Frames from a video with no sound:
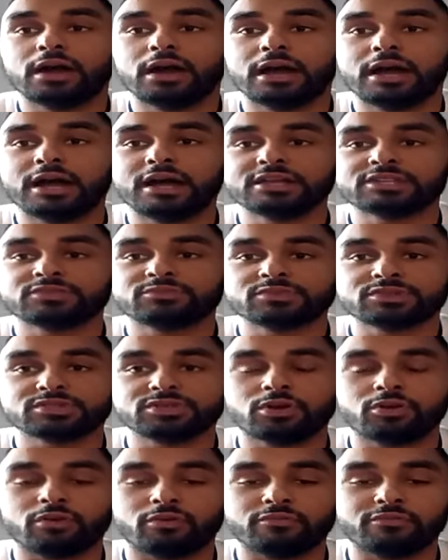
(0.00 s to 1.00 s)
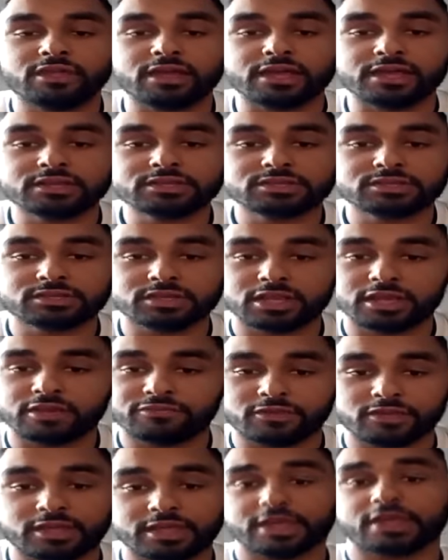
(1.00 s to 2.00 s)
as a result of this, if
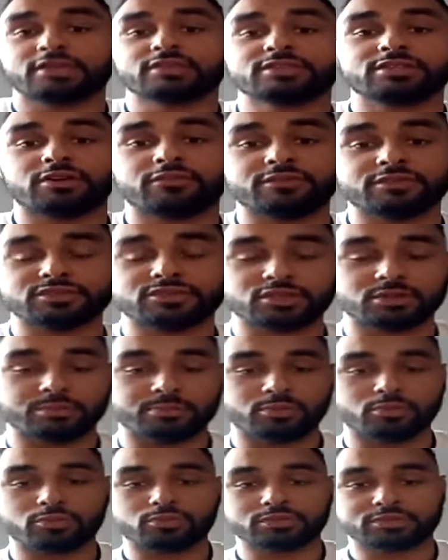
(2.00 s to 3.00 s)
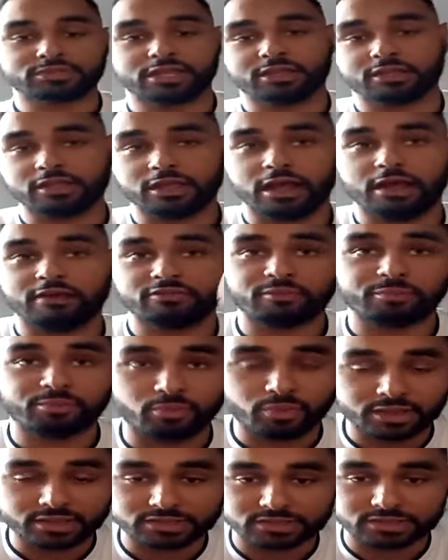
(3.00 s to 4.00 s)
you can get yourself into the pool, have the
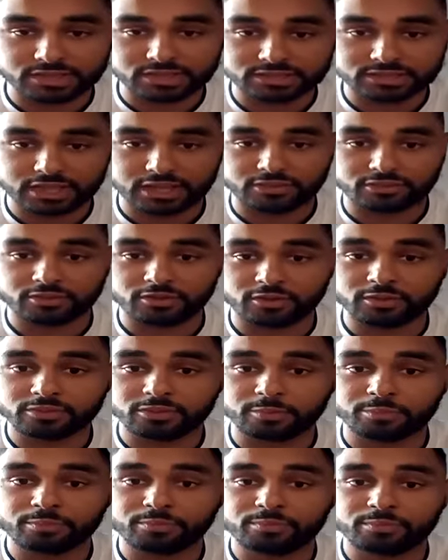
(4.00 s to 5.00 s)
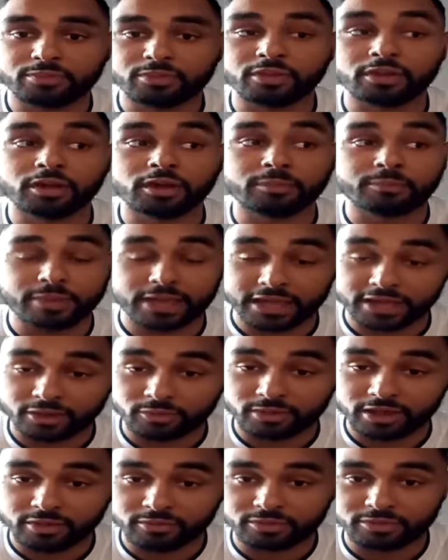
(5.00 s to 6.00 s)
buoyancy, take the pain
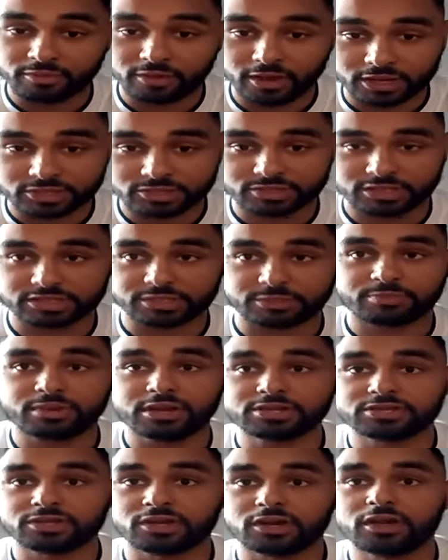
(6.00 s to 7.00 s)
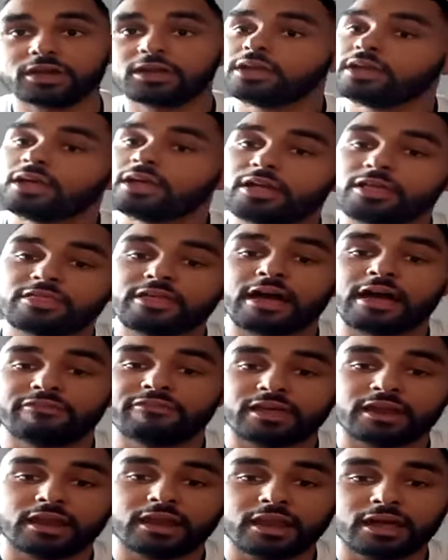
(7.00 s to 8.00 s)
away with the hydrostatic pressure, that
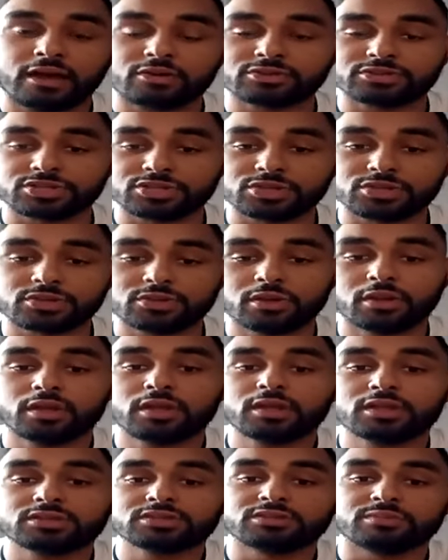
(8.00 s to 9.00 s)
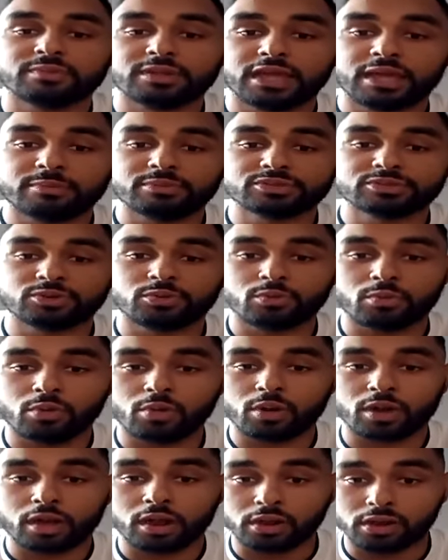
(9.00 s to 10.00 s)
then allows you to be able to
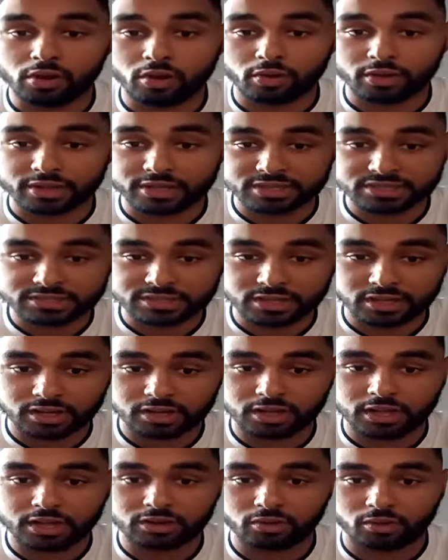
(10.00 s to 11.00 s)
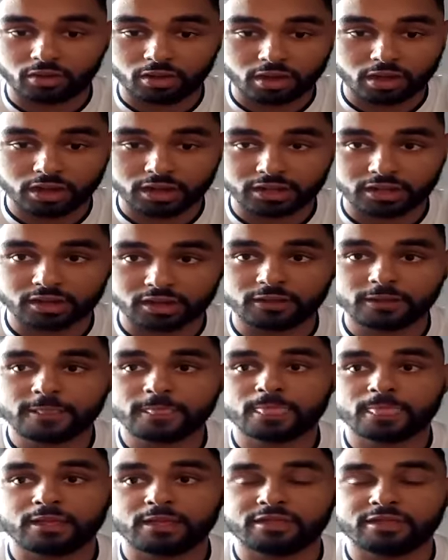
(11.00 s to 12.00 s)
walk a lot easier and a lot earlier,
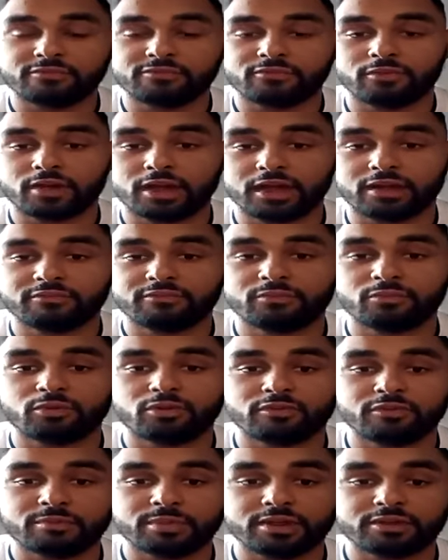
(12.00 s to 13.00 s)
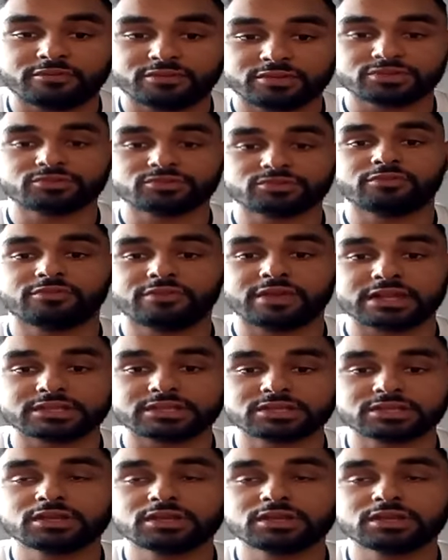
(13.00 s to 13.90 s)
and therefore have more of a beneficial effect